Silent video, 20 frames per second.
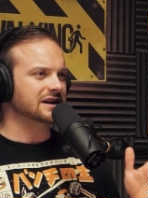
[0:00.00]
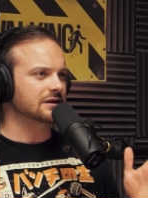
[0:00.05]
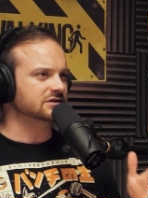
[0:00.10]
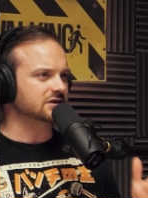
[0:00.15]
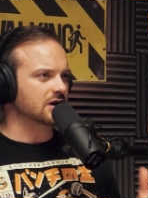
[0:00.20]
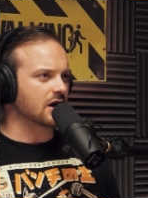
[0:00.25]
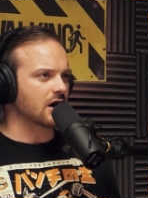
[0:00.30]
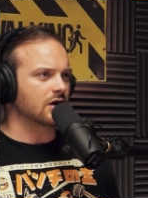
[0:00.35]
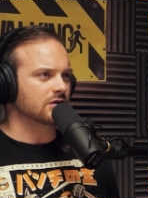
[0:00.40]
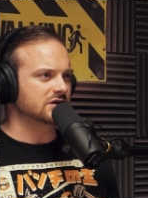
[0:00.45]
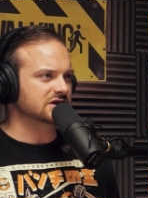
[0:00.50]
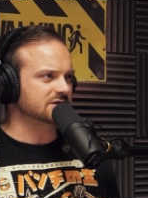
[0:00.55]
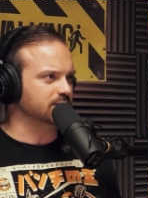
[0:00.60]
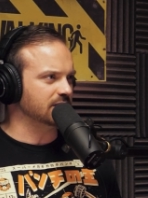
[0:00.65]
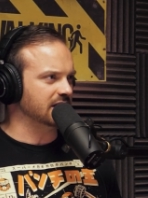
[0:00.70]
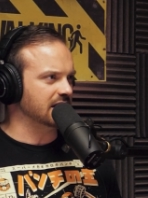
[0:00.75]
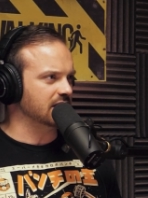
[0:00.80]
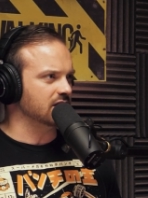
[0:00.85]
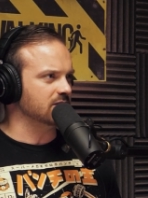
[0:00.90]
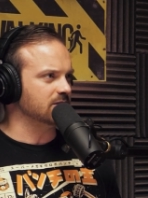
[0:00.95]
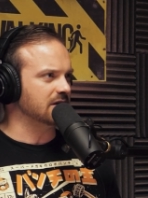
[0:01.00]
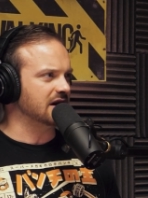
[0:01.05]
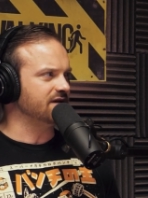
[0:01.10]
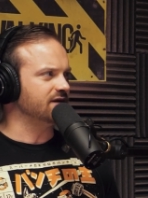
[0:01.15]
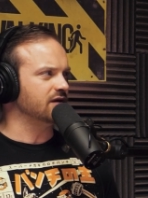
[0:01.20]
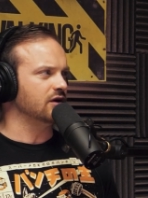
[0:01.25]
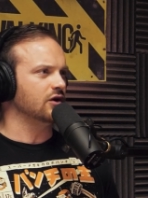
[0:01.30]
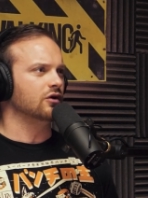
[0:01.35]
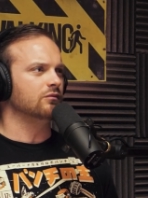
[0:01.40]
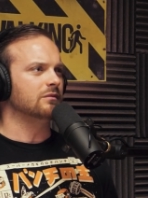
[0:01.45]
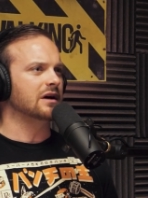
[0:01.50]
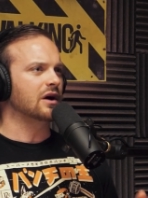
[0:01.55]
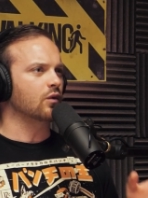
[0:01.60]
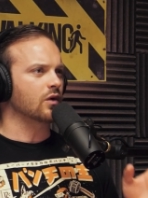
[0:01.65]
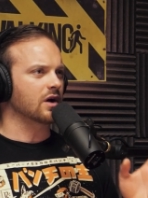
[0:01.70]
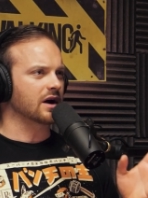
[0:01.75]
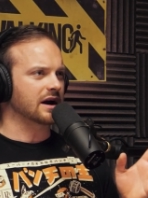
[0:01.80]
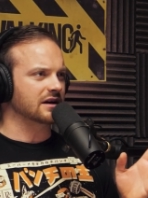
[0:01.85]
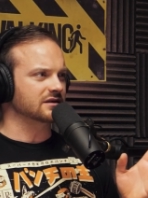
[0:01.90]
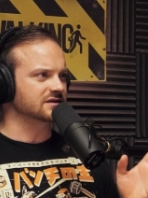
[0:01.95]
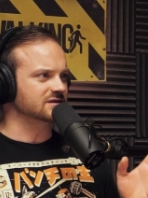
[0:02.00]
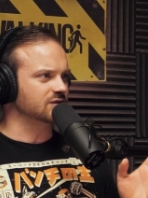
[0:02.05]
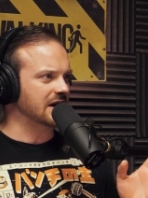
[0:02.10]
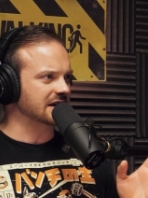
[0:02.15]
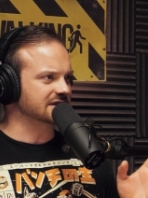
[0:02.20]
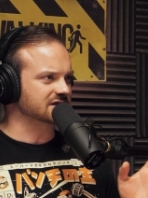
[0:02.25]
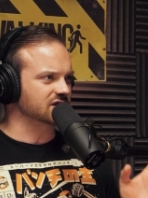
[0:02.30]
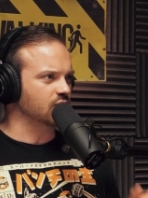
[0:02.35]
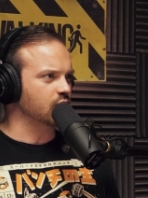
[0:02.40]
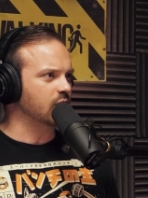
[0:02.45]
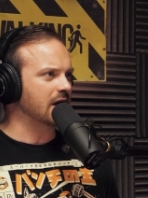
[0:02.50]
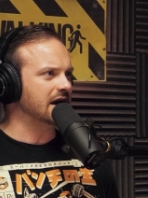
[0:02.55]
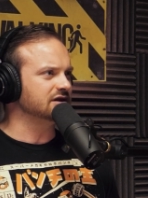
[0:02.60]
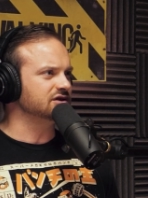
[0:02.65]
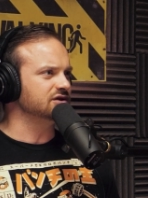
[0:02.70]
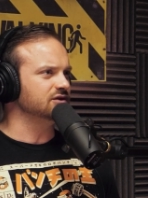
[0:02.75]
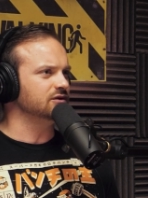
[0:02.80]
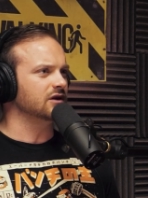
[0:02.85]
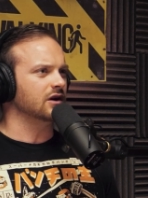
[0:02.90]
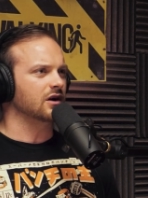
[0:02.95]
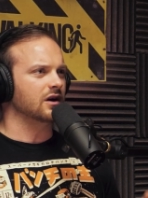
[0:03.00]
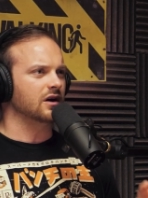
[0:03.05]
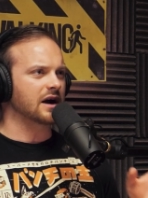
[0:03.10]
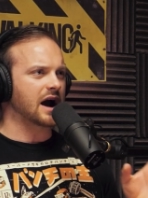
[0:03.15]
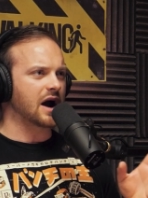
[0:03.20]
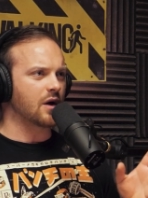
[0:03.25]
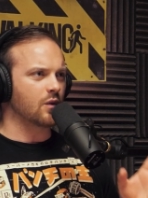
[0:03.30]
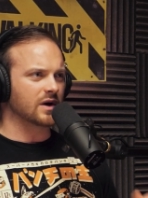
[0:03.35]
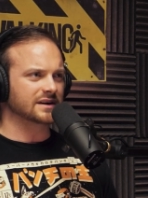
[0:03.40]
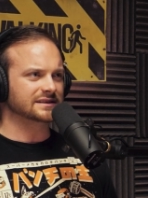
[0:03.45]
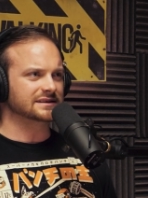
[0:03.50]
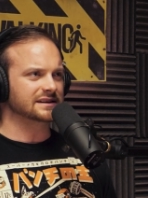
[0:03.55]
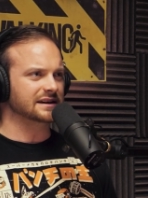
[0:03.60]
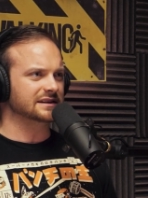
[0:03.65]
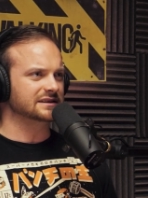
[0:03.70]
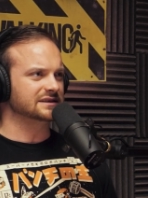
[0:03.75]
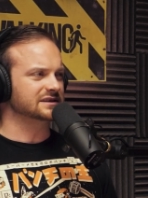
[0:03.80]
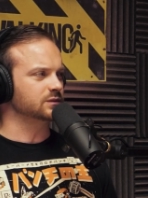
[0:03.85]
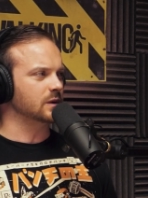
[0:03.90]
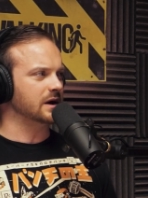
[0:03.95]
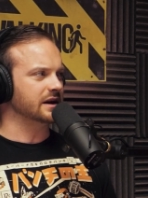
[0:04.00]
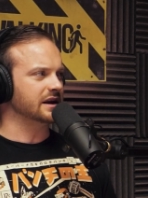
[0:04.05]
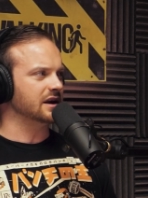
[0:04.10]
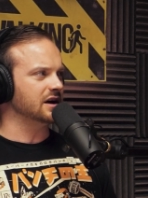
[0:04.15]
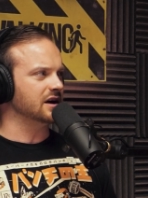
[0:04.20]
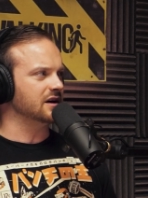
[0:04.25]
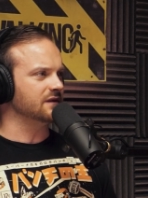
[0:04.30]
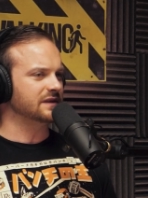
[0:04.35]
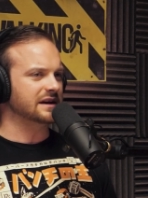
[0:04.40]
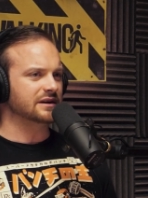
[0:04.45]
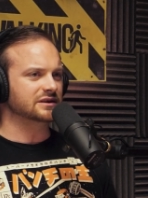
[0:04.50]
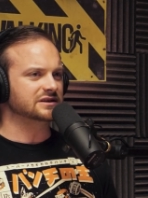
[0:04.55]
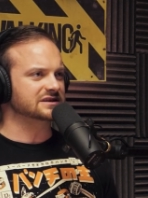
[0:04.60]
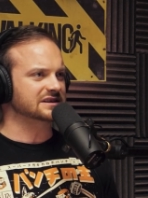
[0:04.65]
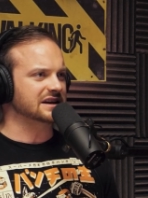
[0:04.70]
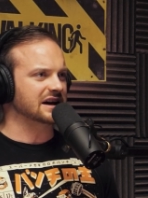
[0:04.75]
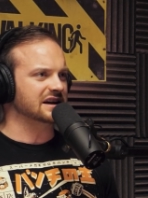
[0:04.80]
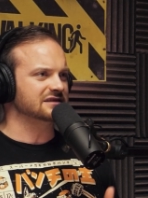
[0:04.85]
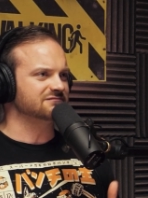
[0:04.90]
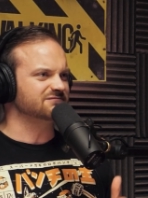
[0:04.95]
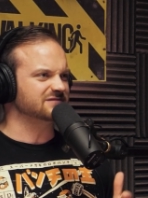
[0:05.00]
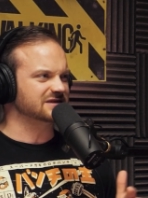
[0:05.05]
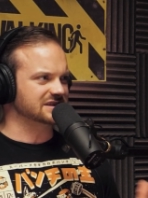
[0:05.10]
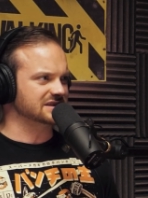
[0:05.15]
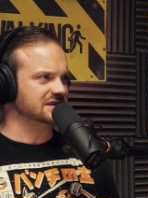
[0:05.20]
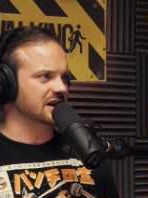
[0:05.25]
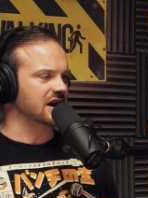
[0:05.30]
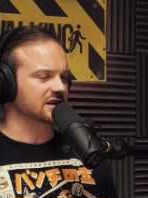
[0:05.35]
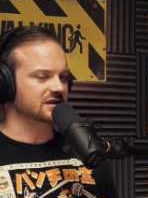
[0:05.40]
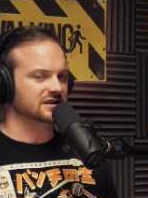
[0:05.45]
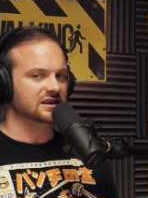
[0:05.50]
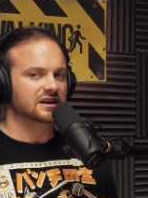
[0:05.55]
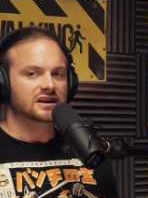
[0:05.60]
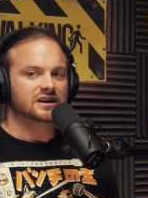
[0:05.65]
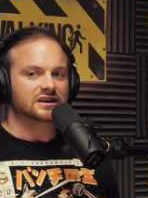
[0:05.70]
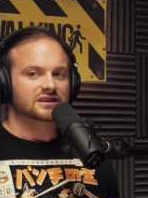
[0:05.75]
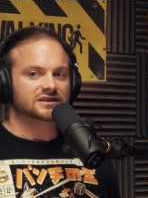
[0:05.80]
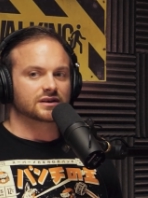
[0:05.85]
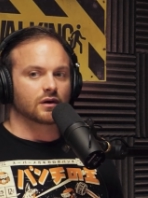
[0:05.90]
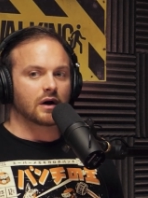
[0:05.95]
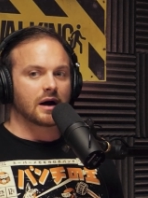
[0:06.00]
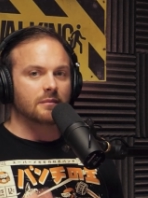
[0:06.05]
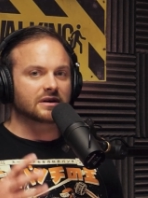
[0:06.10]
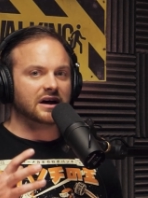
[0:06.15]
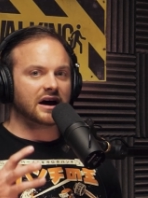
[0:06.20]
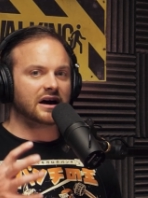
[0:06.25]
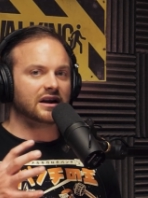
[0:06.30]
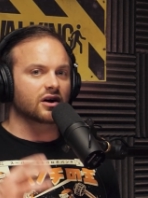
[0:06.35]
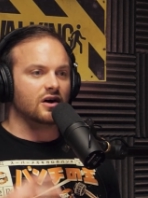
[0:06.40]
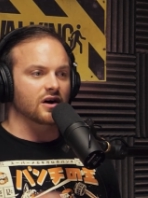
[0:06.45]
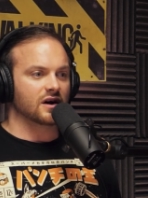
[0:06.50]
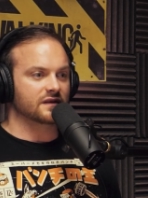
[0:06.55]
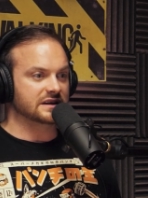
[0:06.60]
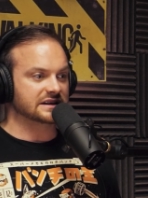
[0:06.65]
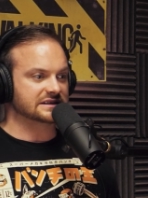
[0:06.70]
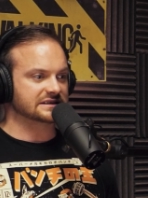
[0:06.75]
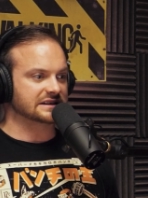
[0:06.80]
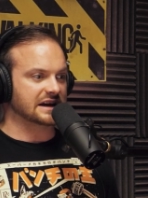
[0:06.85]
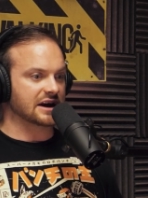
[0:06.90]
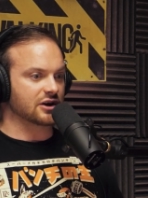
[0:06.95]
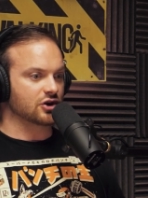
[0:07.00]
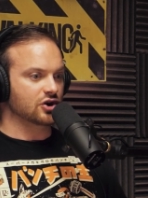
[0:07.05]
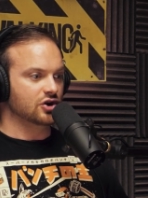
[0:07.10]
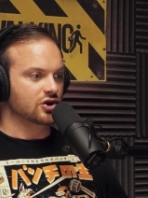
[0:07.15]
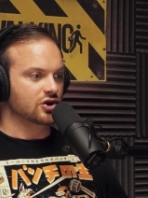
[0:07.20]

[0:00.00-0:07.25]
I was always playing on my phone. My workouts lasted way too long. I wasn't getting sweaty enough. They just kind of sucked. So I'm kind of on this like